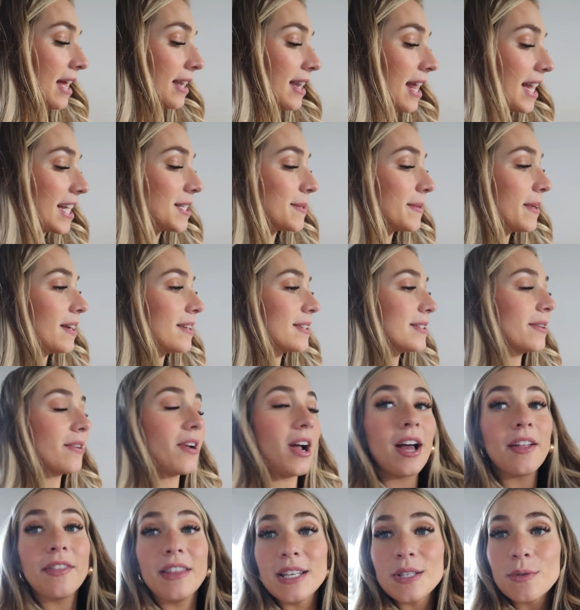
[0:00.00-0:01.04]
Next, we also
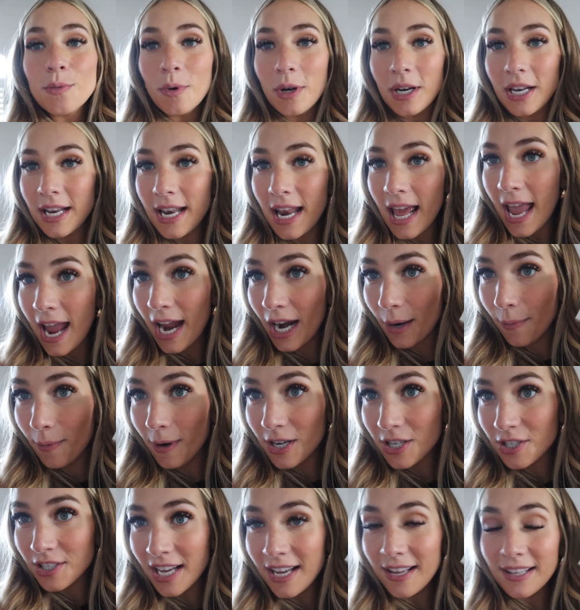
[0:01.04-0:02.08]
got these wooden
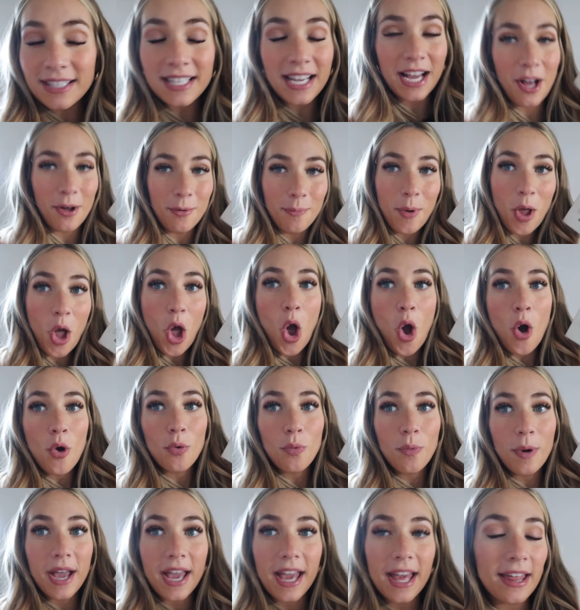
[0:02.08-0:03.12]
hairbrush sets to help
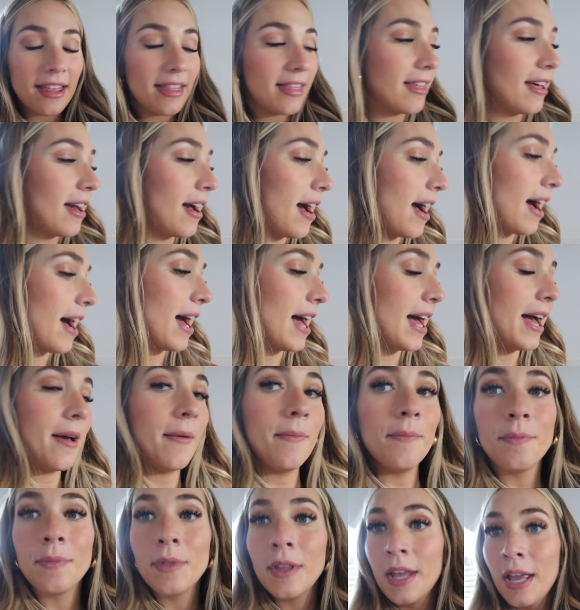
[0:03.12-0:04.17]
with
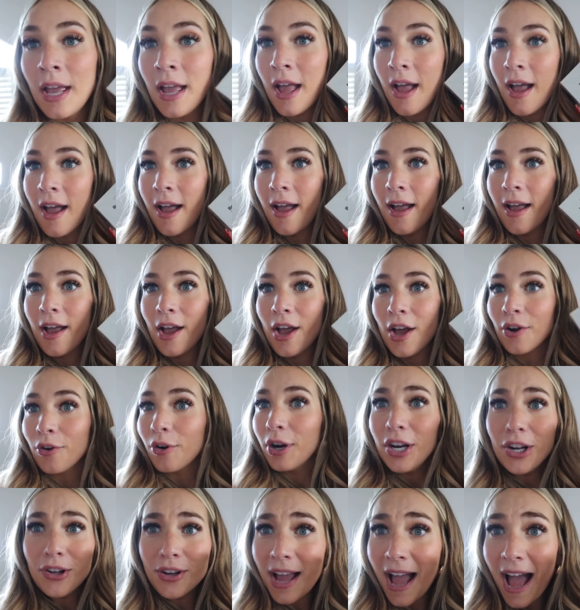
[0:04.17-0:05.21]
um,
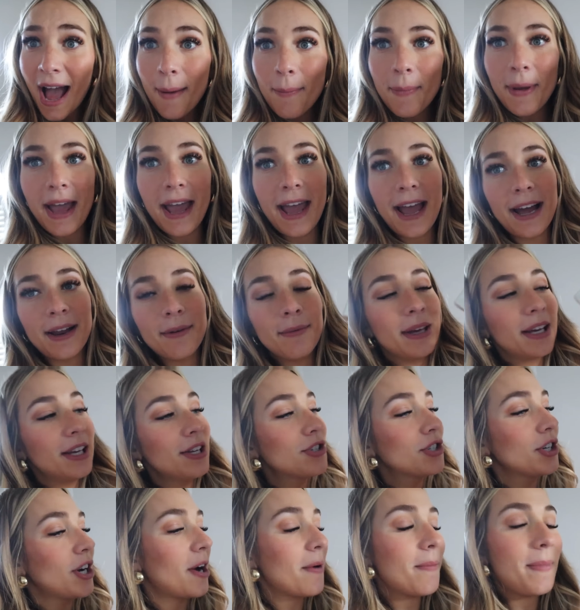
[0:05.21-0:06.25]
cradle cap and making
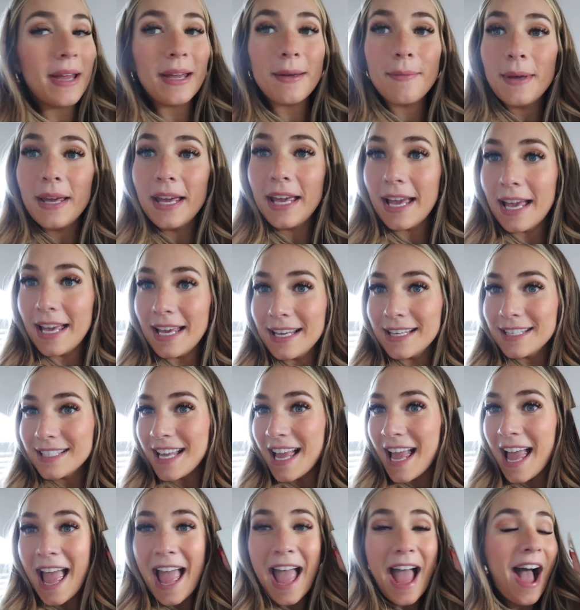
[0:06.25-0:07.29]
sure our baby is
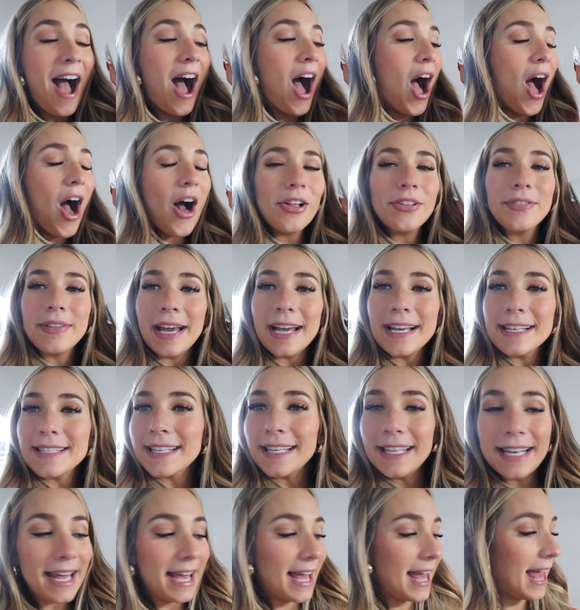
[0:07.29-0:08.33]
all nice
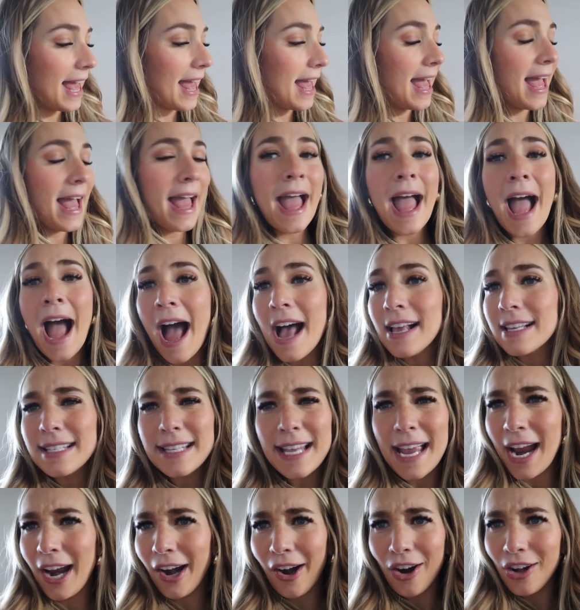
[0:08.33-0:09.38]
and has his
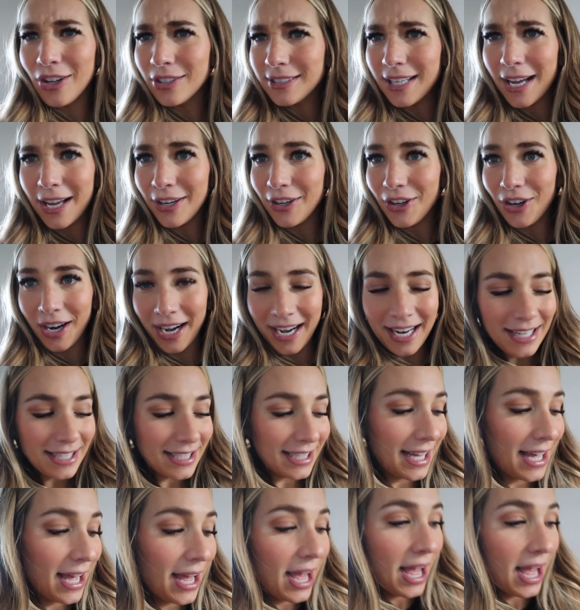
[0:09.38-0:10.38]
hair all done great.